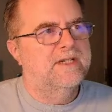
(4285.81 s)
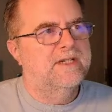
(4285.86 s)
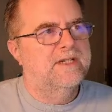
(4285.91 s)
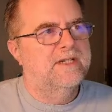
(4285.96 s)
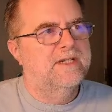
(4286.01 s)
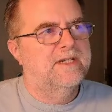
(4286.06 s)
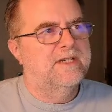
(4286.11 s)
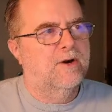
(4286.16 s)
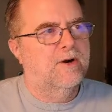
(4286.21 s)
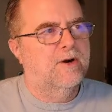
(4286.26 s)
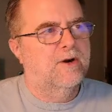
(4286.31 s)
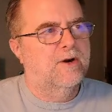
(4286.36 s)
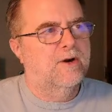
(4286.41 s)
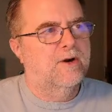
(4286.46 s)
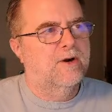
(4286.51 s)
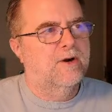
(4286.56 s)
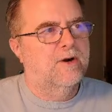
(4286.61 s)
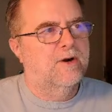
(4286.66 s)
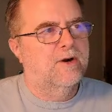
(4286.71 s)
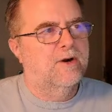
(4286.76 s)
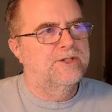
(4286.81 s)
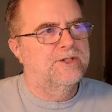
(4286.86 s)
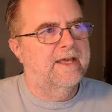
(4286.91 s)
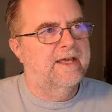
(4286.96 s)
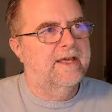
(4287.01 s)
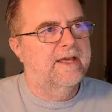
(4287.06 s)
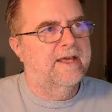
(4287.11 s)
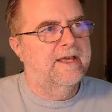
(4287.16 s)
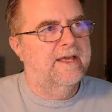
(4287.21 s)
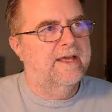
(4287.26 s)
so she's on there with her friends.
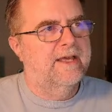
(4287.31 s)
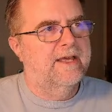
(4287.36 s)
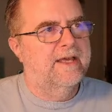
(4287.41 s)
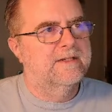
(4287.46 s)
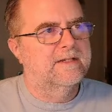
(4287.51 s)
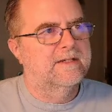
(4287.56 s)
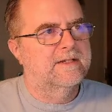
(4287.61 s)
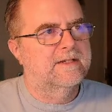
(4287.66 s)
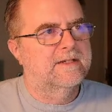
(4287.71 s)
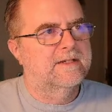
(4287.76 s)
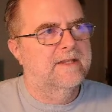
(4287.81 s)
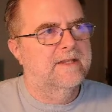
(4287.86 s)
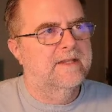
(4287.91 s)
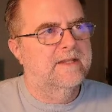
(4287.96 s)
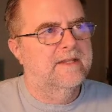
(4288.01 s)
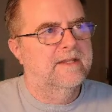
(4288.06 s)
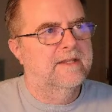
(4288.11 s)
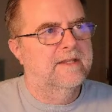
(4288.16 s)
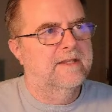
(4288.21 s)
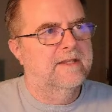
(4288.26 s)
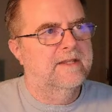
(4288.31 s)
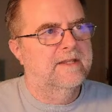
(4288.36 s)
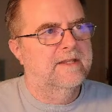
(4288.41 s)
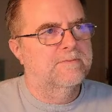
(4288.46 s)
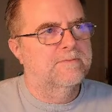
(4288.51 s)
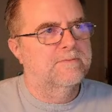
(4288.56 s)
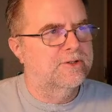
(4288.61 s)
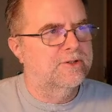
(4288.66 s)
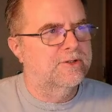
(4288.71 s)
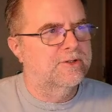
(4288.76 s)
And this is not an
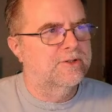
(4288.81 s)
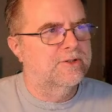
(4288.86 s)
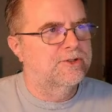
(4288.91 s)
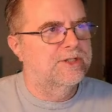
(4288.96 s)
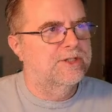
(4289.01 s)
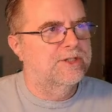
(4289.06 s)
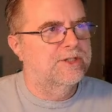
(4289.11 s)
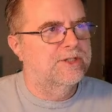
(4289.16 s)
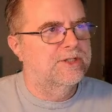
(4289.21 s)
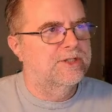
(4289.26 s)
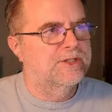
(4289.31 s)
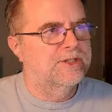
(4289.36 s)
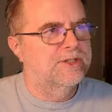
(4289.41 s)
online game at all.